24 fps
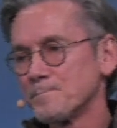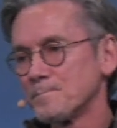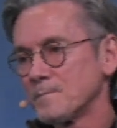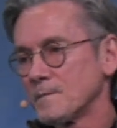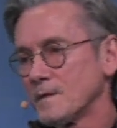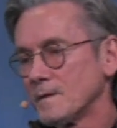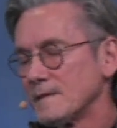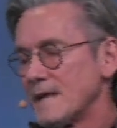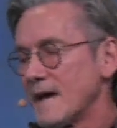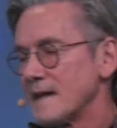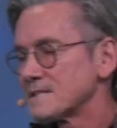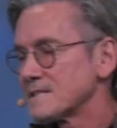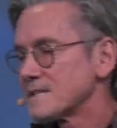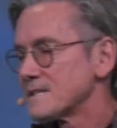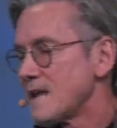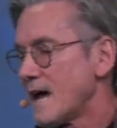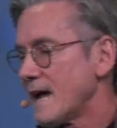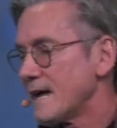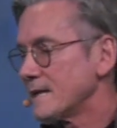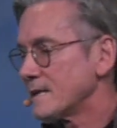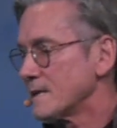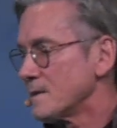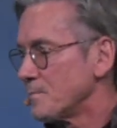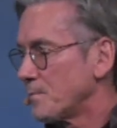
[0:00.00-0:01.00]
Last
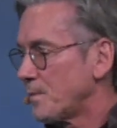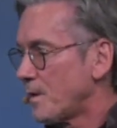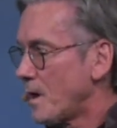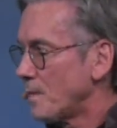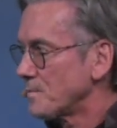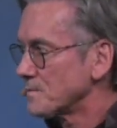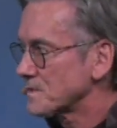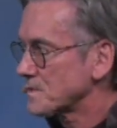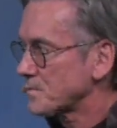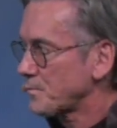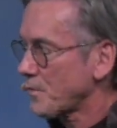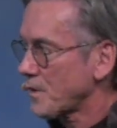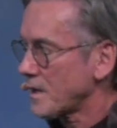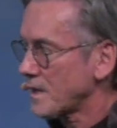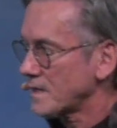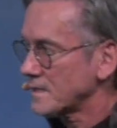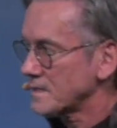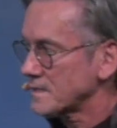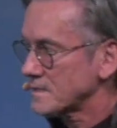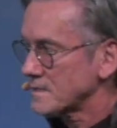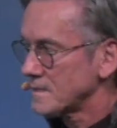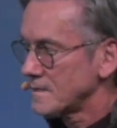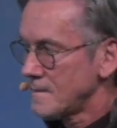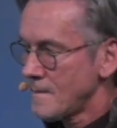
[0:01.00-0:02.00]
night in Palm
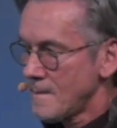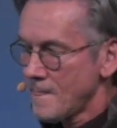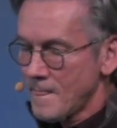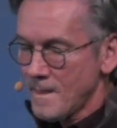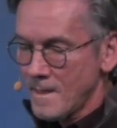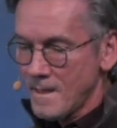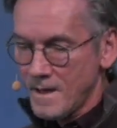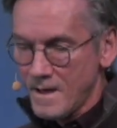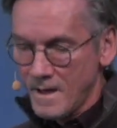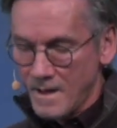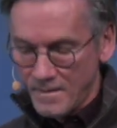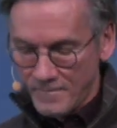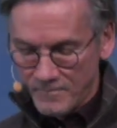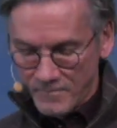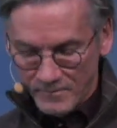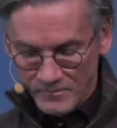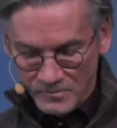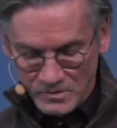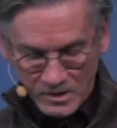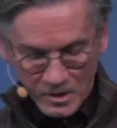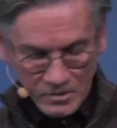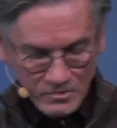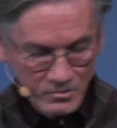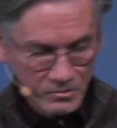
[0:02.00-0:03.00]
Springs, Reverend
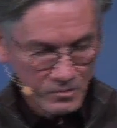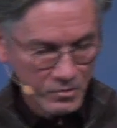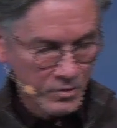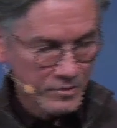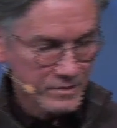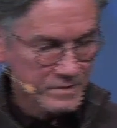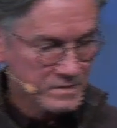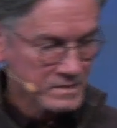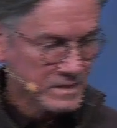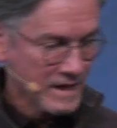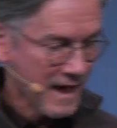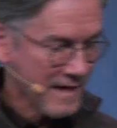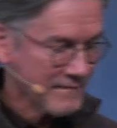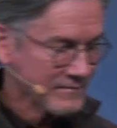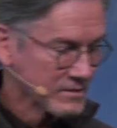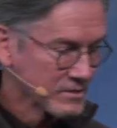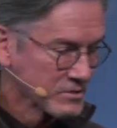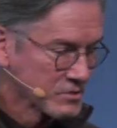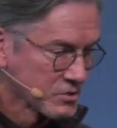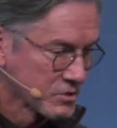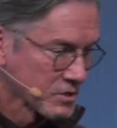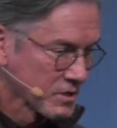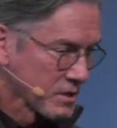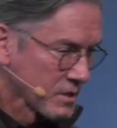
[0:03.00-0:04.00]
Dr. Laurie
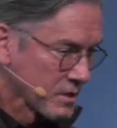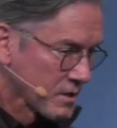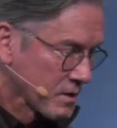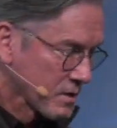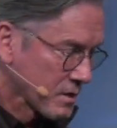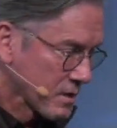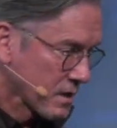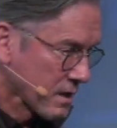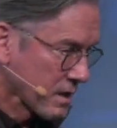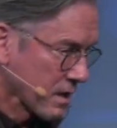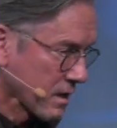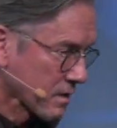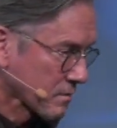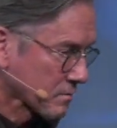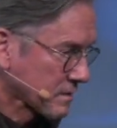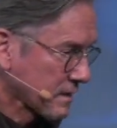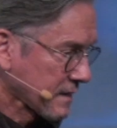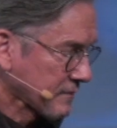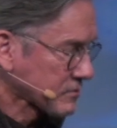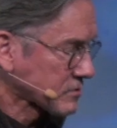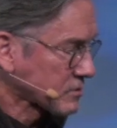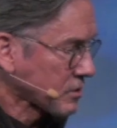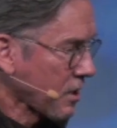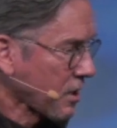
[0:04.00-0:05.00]
Savage gave
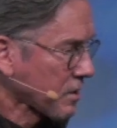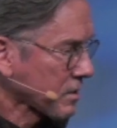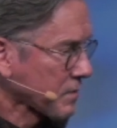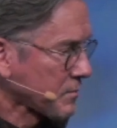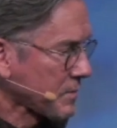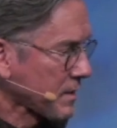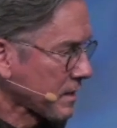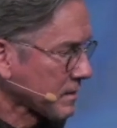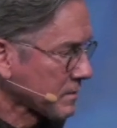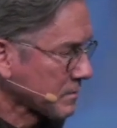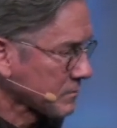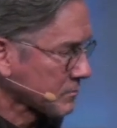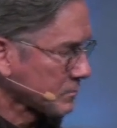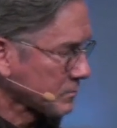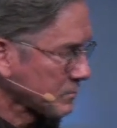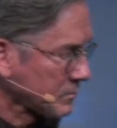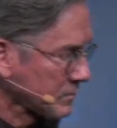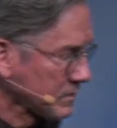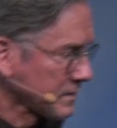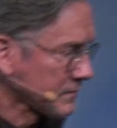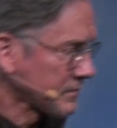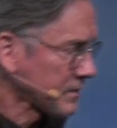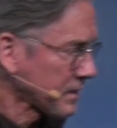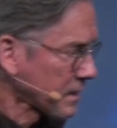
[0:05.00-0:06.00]
a talk about
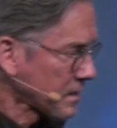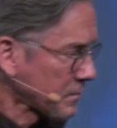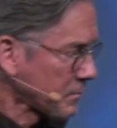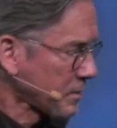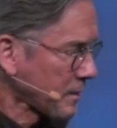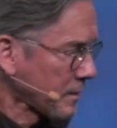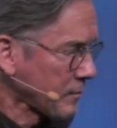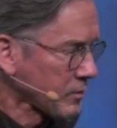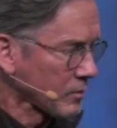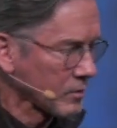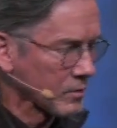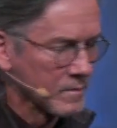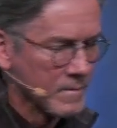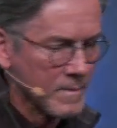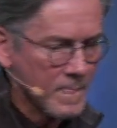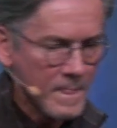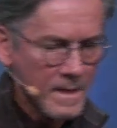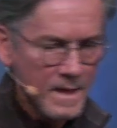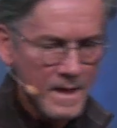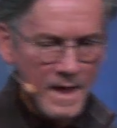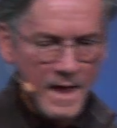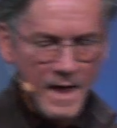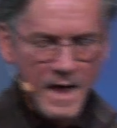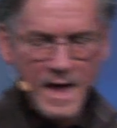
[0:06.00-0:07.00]
living in a bubble,
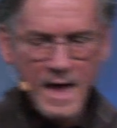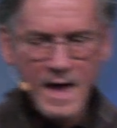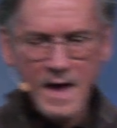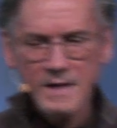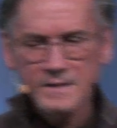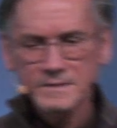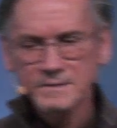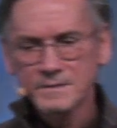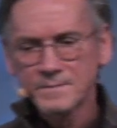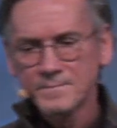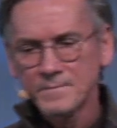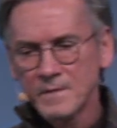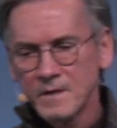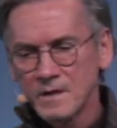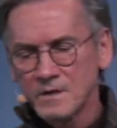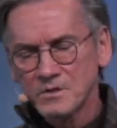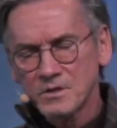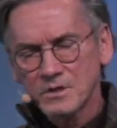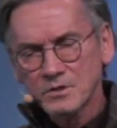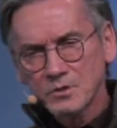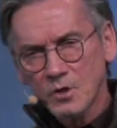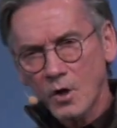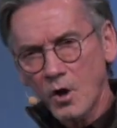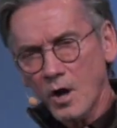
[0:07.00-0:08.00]
and she
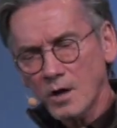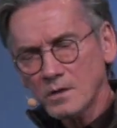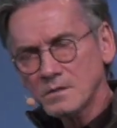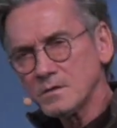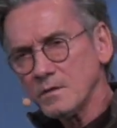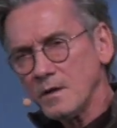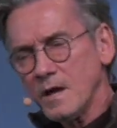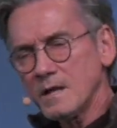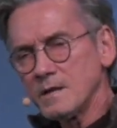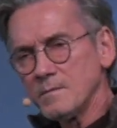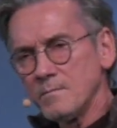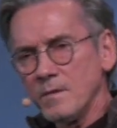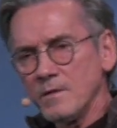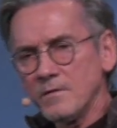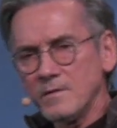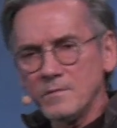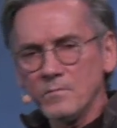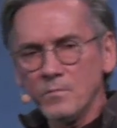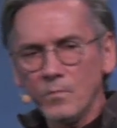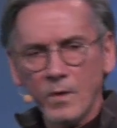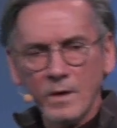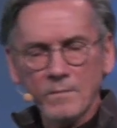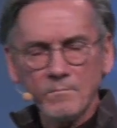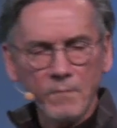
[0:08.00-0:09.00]
talked
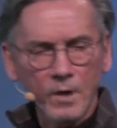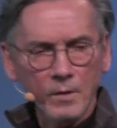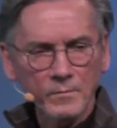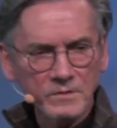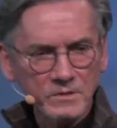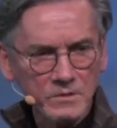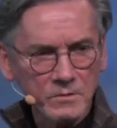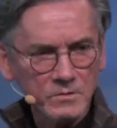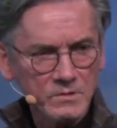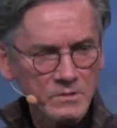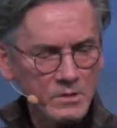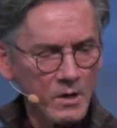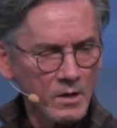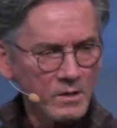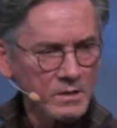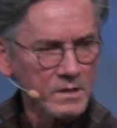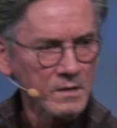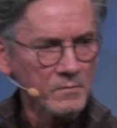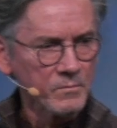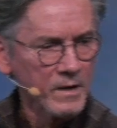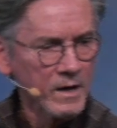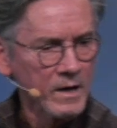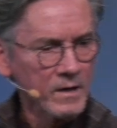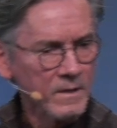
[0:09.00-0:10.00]
in one moment, she was talking
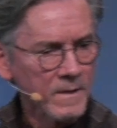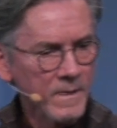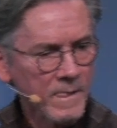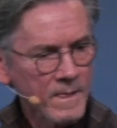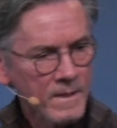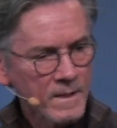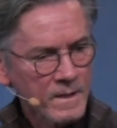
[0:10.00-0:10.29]
about